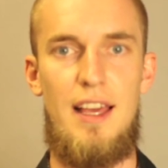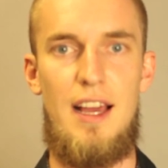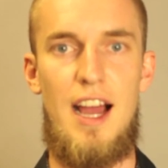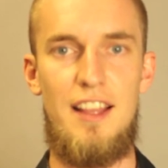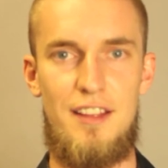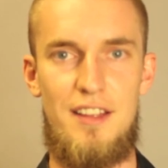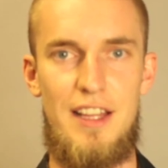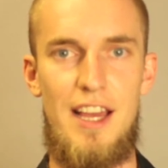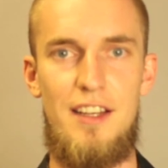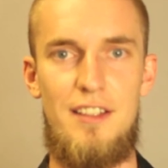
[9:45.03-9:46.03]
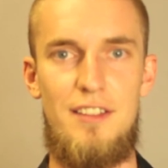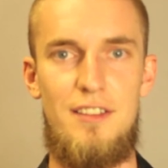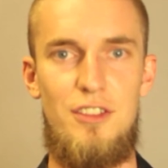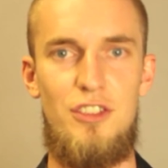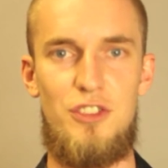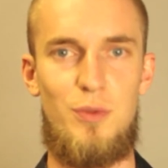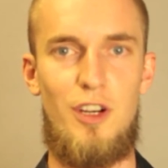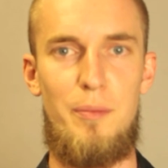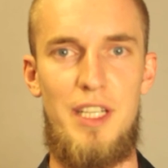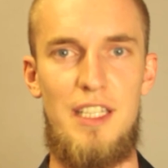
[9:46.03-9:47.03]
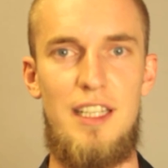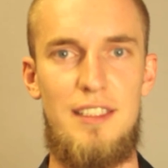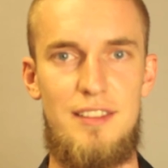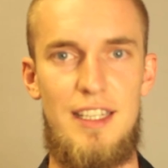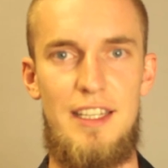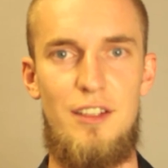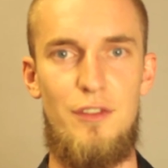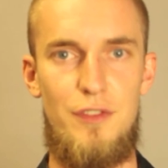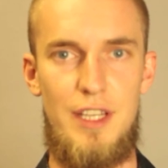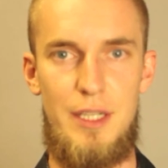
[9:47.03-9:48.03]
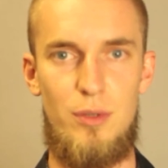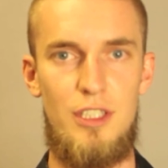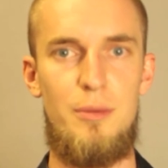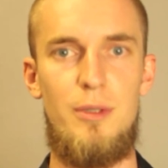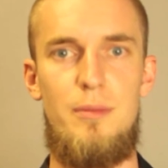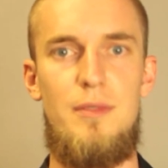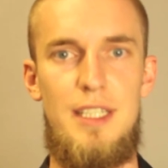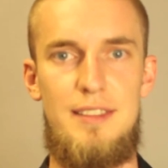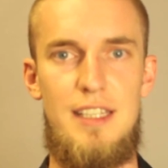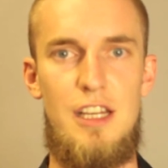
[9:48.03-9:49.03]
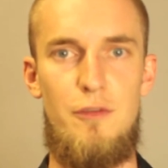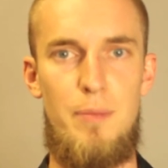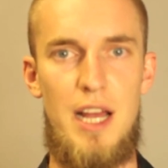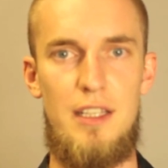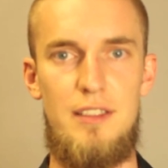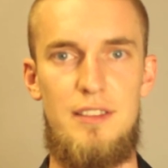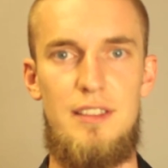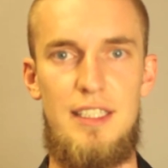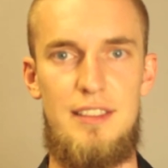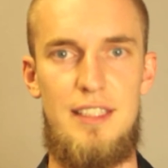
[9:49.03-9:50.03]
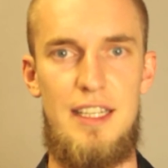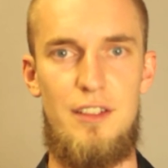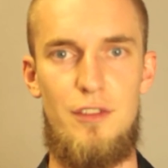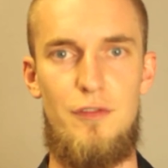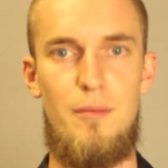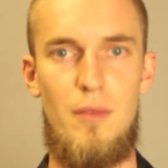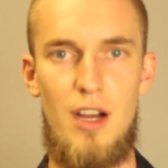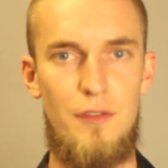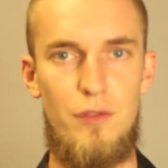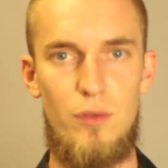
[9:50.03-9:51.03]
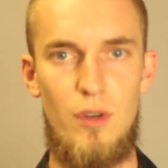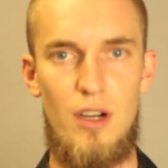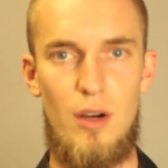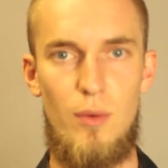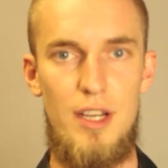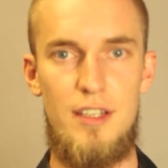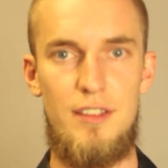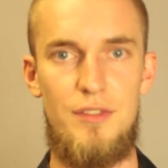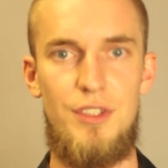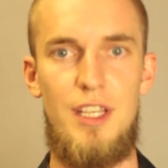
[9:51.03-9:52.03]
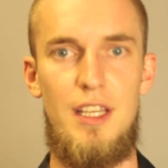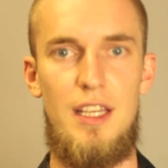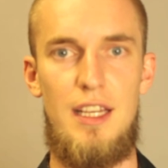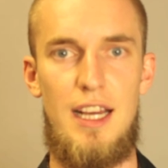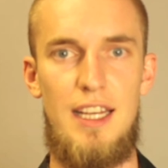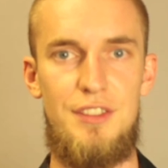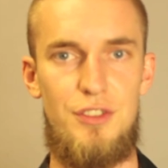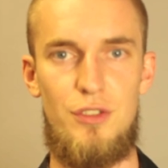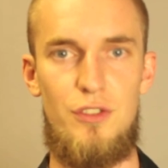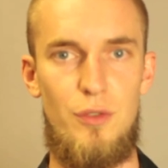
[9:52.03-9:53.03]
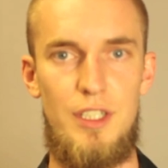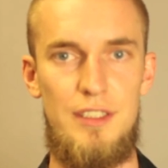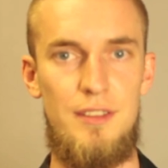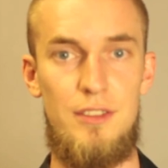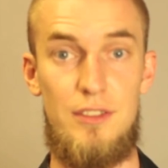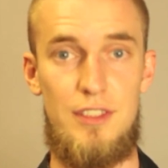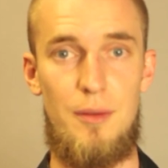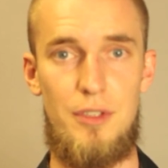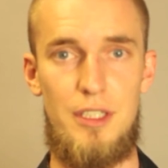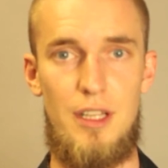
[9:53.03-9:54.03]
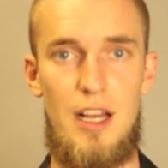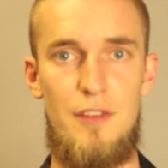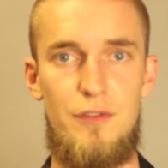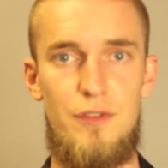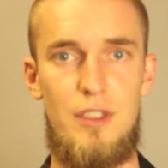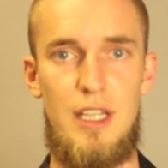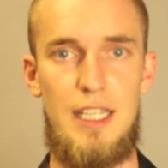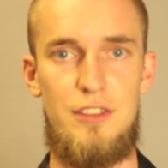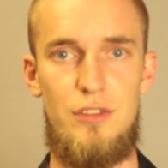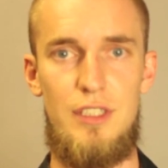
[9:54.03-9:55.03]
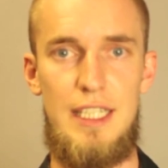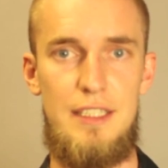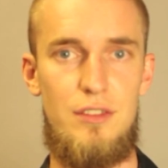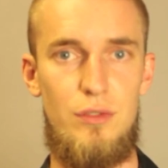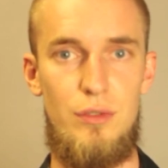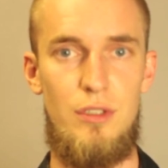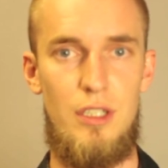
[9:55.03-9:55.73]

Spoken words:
Other than that, you just want to be in that state of equilibrium, that state of balance, that state of mindful awareness. Unless you're doing something in life, unless you need to